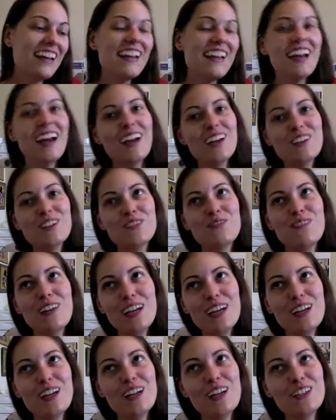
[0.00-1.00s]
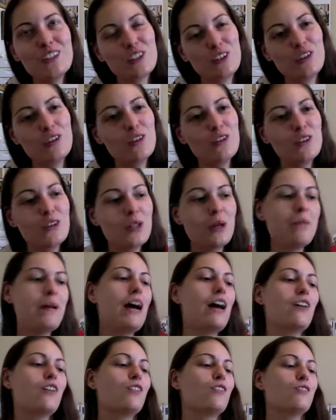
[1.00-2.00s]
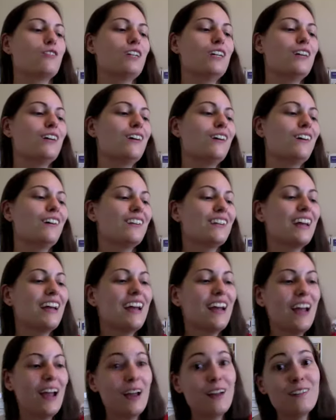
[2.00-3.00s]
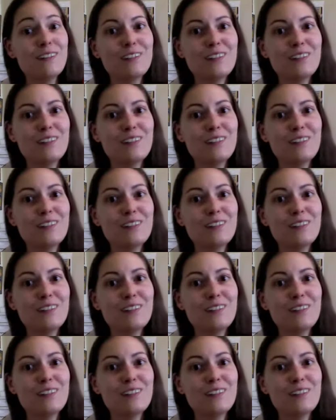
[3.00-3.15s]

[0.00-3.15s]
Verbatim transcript: has made it to the battlefield. And of